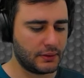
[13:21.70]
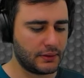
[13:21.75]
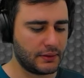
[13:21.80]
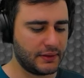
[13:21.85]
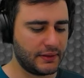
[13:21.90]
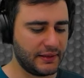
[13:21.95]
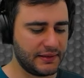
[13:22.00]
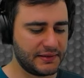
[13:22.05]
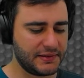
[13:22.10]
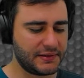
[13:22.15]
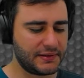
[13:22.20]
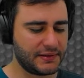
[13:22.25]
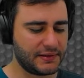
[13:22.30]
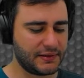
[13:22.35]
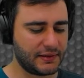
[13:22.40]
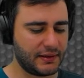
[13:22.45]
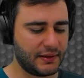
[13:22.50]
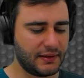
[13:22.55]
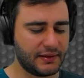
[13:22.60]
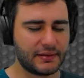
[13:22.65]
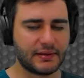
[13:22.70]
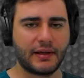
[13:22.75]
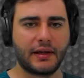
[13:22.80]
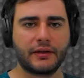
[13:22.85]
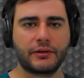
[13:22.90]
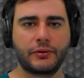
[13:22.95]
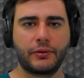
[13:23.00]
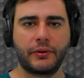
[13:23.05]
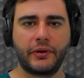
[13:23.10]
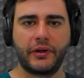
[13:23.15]
This is
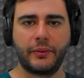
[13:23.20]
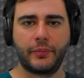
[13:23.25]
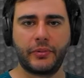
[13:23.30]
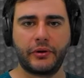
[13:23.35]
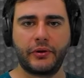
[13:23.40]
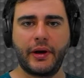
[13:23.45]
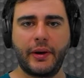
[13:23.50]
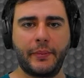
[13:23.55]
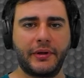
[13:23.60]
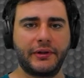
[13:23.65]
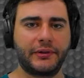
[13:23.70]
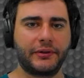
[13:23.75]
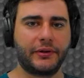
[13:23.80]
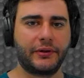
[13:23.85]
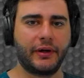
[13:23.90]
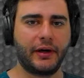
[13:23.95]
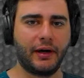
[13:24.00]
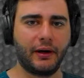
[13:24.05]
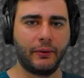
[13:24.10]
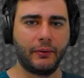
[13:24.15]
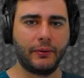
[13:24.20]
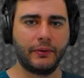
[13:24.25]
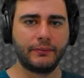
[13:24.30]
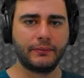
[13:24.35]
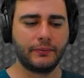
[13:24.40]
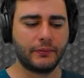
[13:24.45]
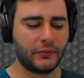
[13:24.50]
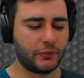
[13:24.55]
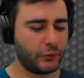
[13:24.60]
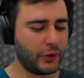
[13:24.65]
actually a parameter, how
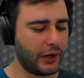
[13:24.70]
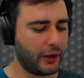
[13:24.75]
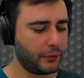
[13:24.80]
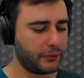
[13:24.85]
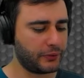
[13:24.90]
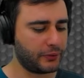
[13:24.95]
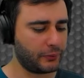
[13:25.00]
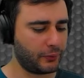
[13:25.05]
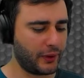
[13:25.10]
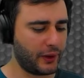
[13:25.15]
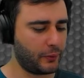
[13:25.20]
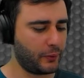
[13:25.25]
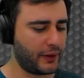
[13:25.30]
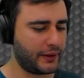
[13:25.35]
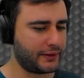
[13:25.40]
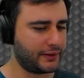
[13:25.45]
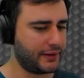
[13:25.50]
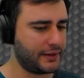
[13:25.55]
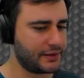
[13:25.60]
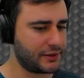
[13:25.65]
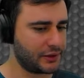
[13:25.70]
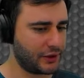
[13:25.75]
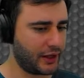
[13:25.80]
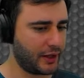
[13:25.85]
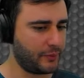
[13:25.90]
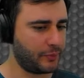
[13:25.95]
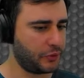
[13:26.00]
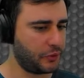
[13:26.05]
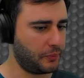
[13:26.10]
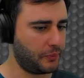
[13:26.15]
round we want this
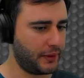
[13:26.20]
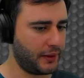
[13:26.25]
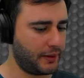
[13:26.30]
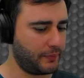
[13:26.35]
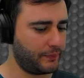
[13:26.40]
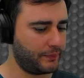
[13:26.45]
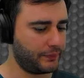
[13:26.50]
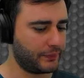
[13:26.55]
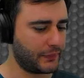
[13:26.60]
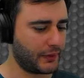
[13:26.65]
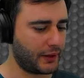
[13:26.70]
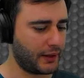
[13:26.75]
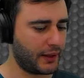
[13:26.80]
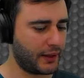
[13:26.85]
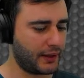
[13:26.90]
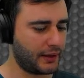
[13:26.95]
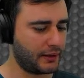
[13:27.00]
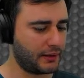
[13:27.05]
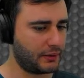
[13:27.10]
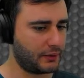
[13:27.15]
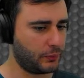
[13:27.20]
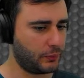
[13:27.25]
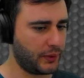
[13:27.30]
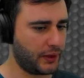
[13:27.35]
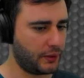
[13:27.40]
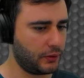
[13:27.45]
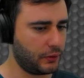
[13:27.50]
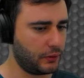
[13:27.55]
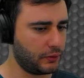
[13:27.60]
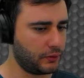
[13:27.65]
shape to be. And we
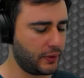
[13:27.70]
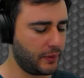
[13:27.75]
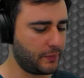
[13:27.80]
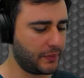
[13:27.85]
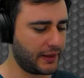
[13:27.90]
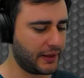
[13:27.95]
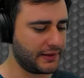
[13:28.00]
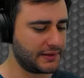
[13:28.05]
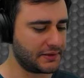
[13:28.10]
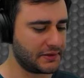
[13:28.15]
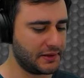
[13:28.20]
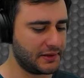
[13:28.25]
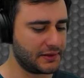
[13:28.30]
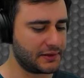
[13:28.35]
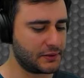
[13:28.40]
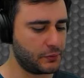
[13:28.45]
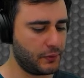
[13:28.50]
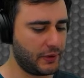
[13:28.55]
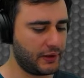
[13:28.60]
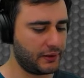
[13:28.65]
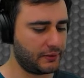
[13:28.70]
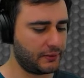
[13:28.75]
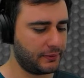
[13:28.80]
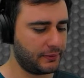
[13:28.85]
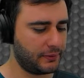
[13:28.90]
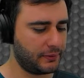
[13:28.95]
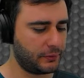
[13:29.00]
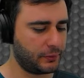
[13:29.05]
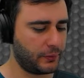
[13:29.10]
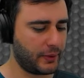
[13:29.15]
could replace this with
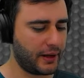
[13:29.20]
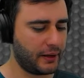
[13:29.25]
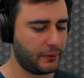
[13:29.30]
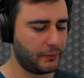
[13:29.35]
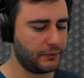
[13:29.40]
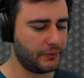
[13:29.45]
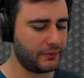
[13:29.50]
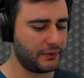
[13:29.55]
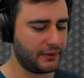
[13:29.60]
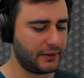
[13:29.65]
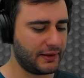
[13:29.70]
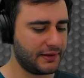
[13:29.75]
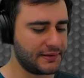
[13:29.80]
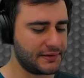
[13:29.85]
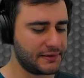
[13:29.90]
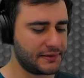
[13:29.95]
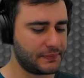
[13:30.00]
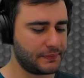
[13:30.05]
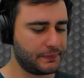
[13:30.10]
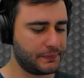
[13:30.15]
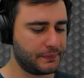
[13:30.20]
roundness.